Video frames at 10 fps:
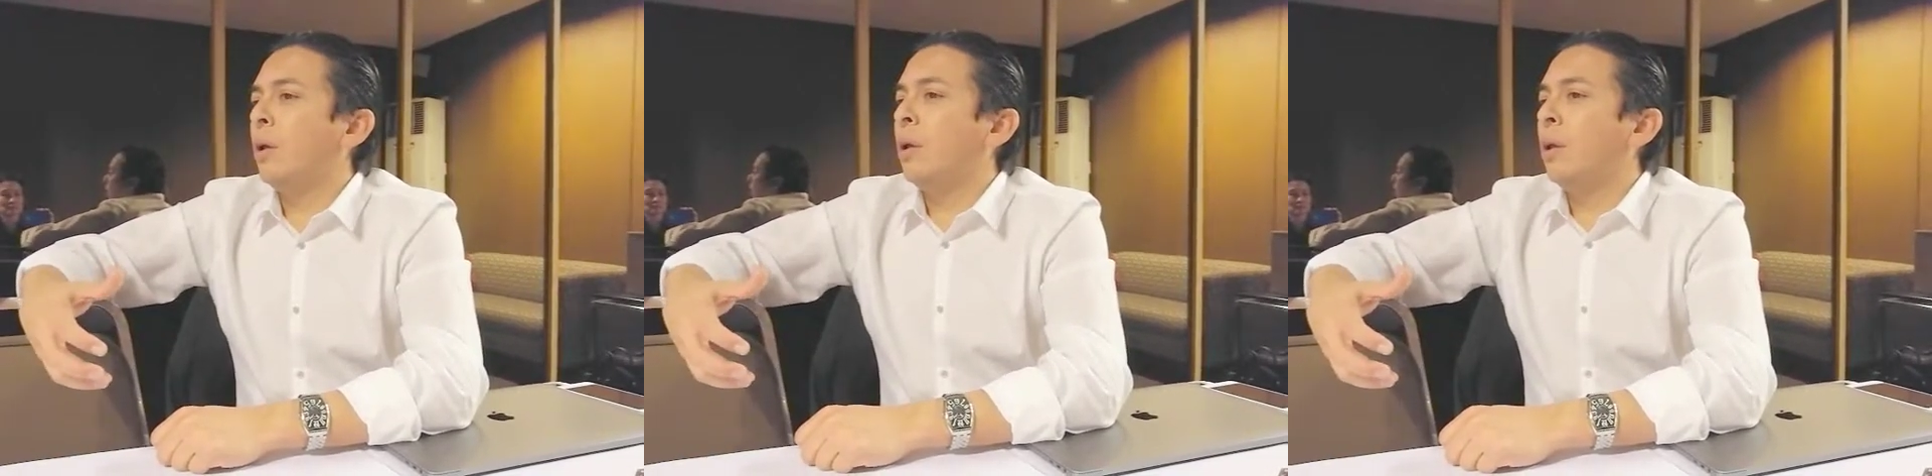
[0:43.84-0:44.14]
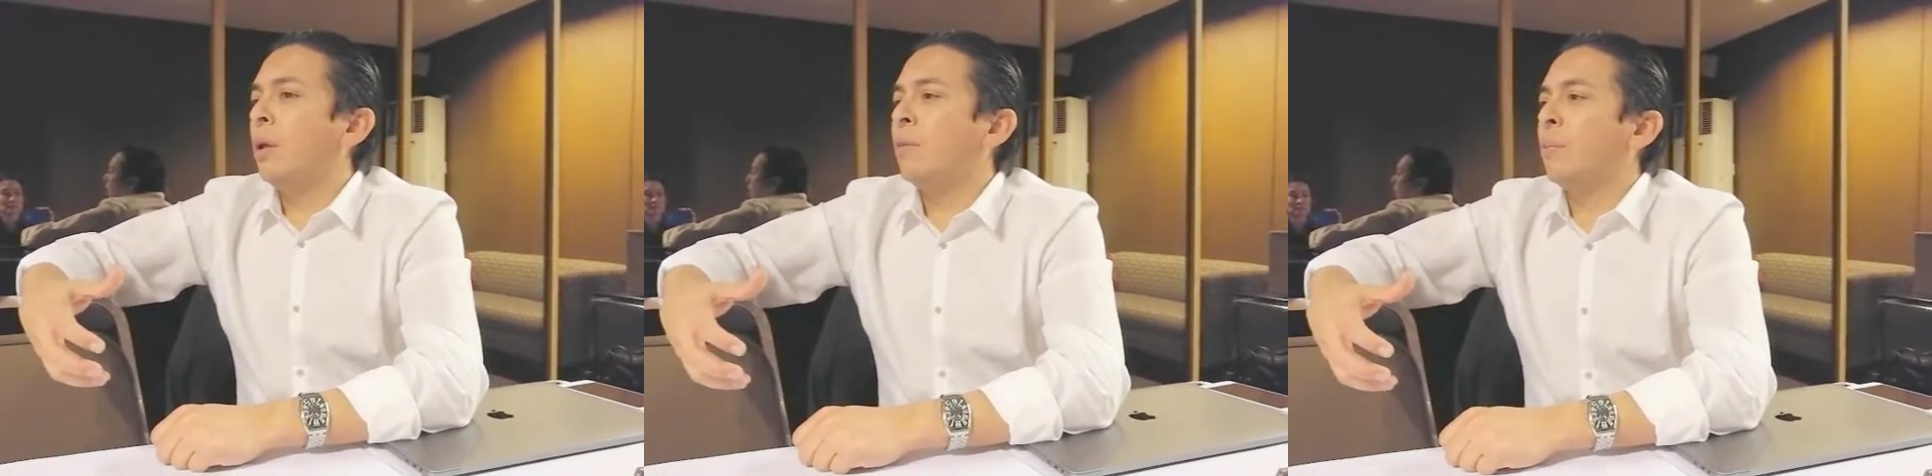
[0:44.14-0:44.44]

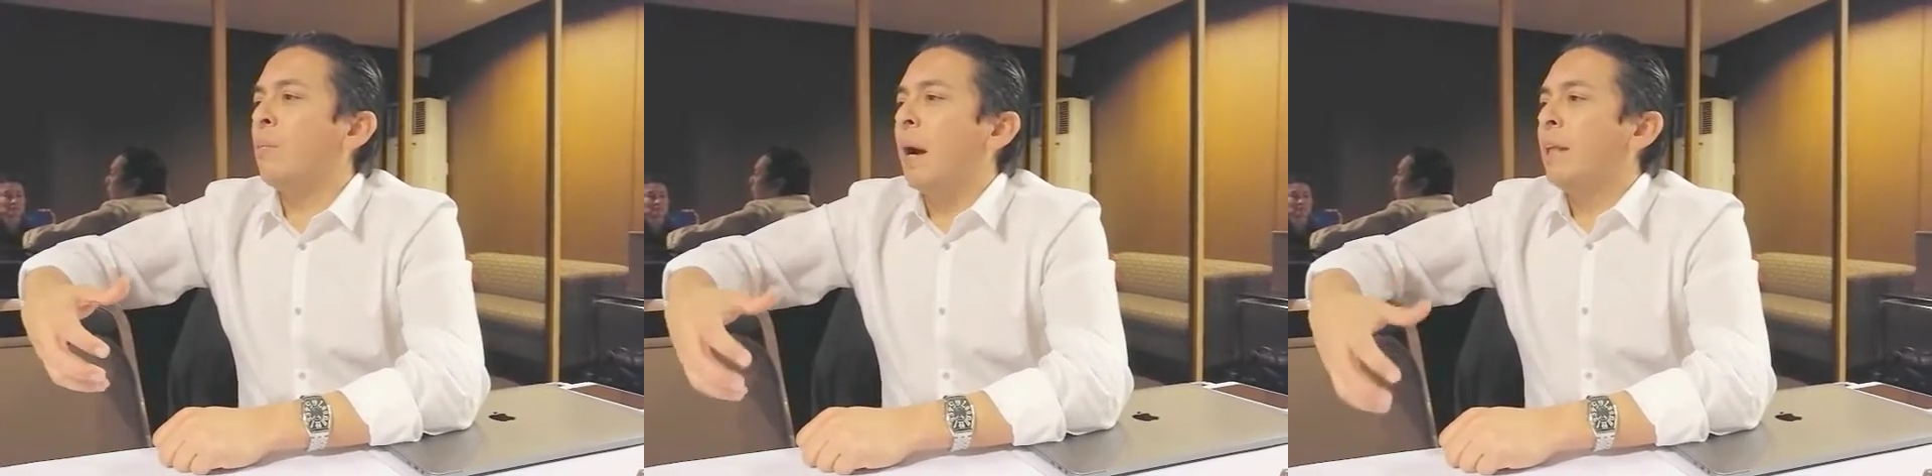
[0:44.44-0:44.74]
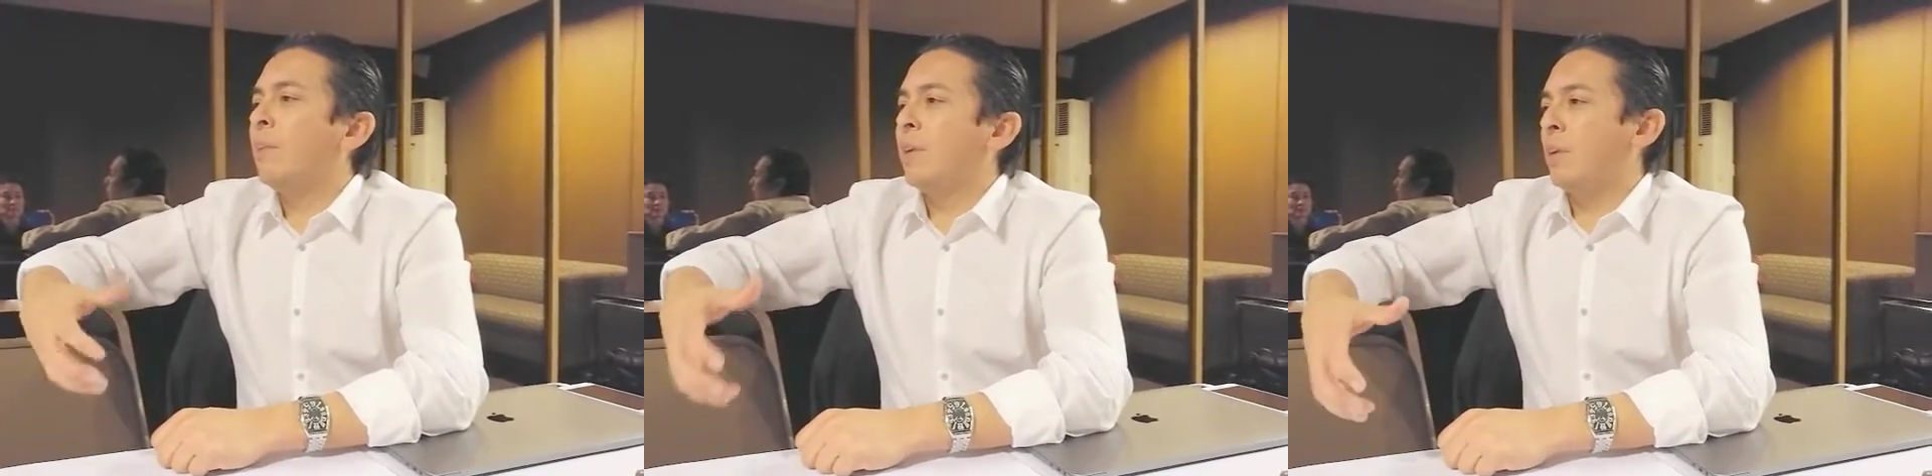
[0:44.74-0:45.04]
it's a
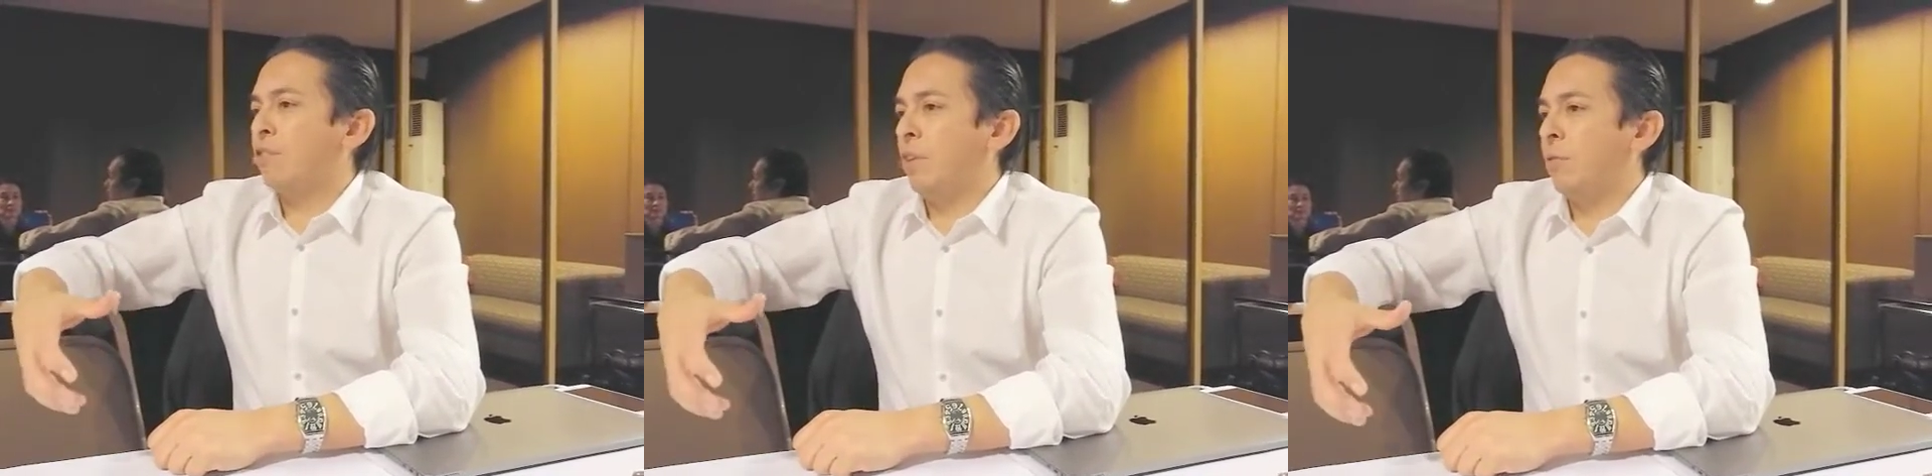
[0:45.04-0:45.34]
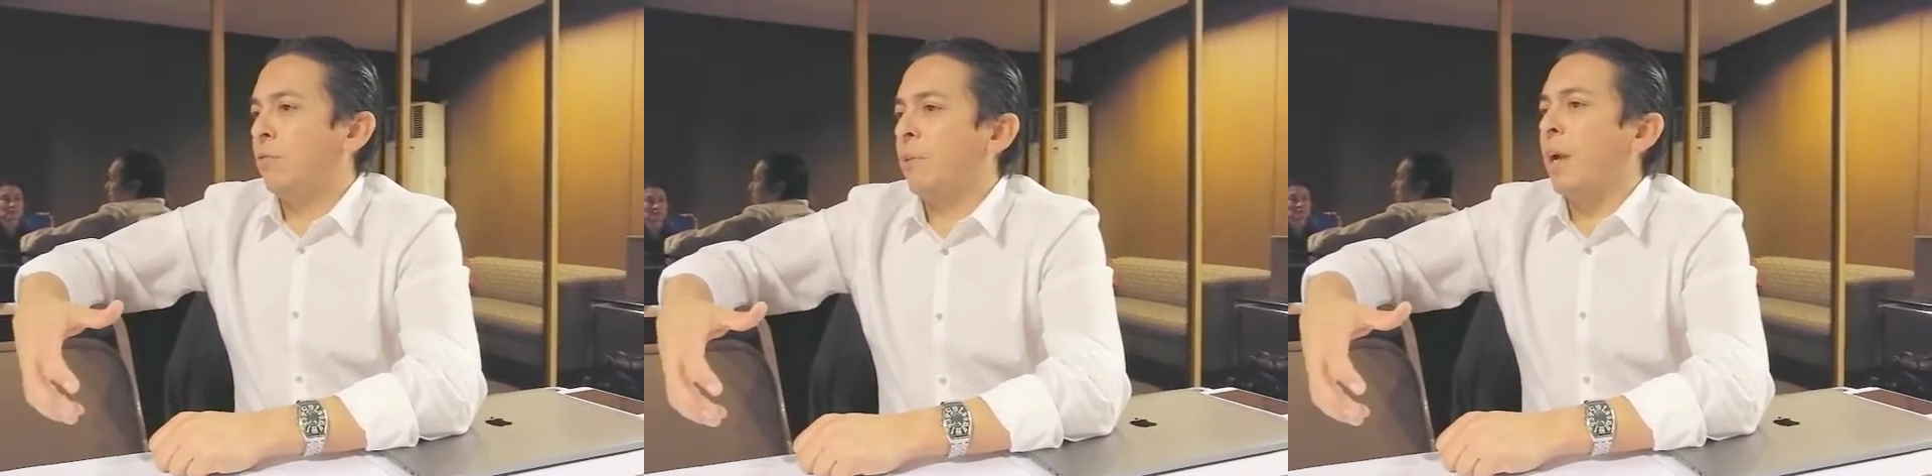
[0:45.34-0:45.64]
mindset
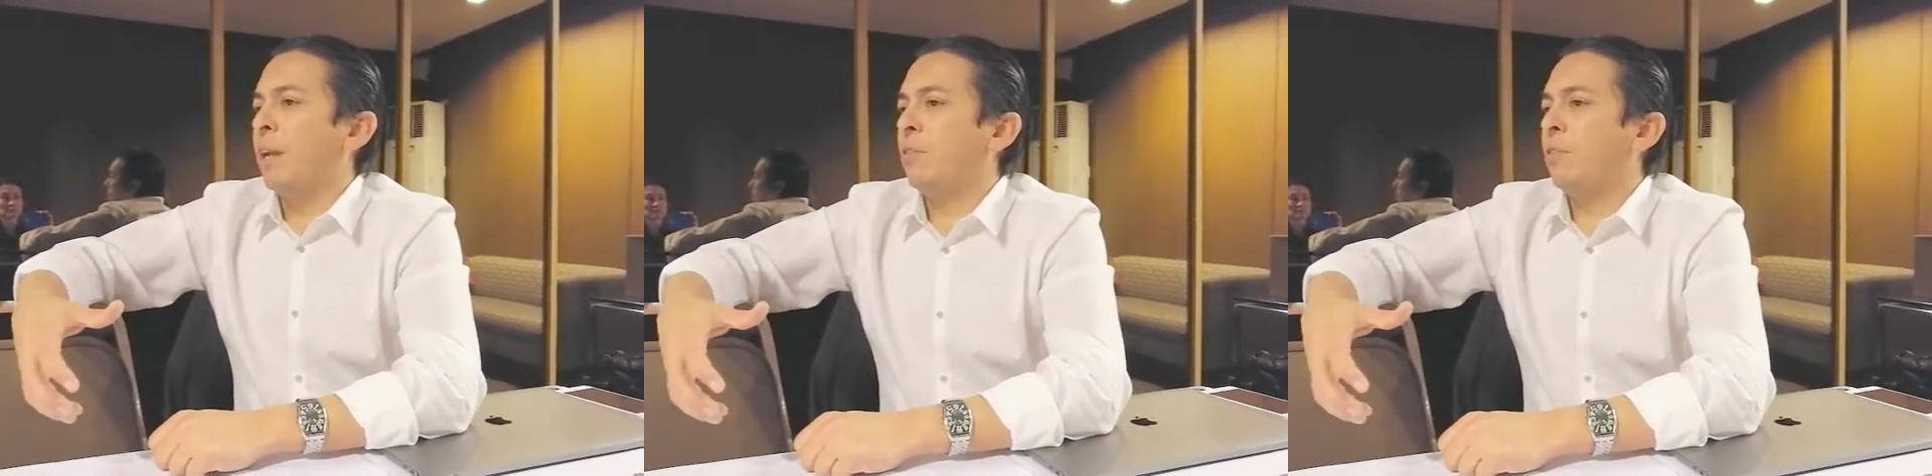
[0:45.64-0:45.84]
shift, right?